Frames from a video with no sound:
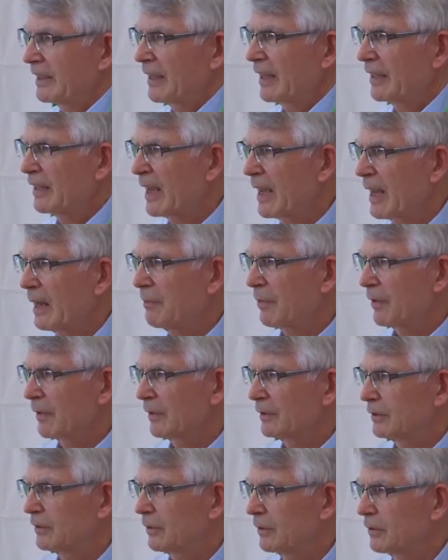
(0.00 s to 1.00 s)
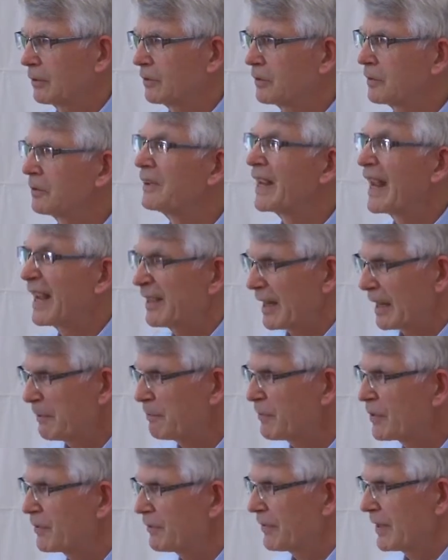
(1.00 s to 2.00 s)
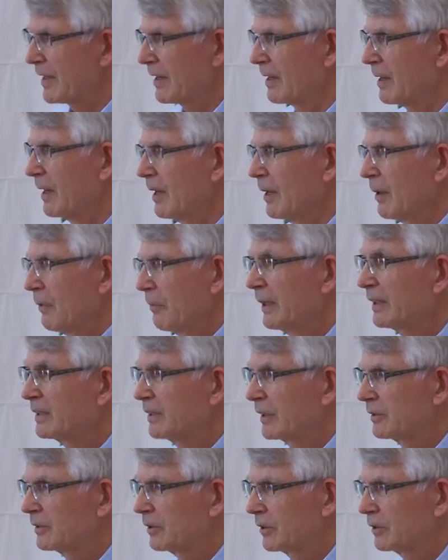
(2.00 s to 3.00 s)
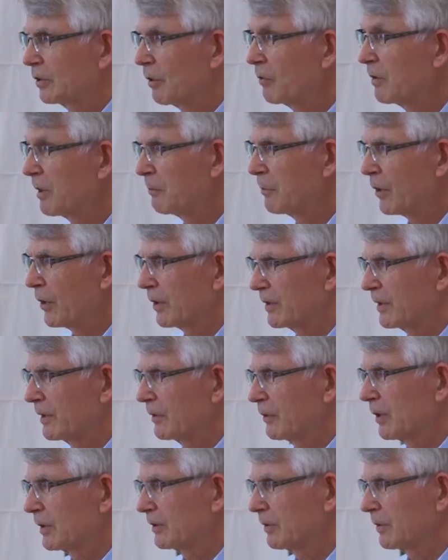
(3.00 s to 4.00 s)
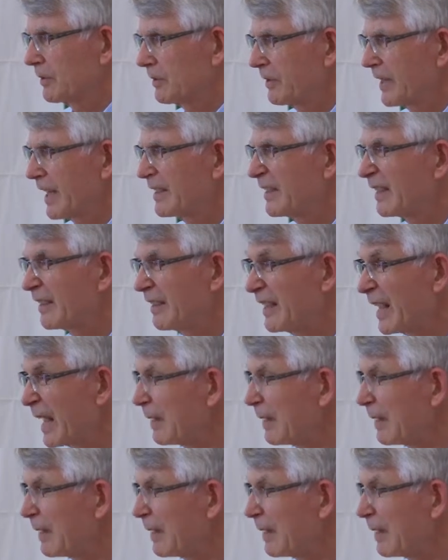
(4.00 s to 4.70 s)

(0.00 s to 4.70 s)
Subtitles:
can help also to create atmosphere, which is so important, also creating the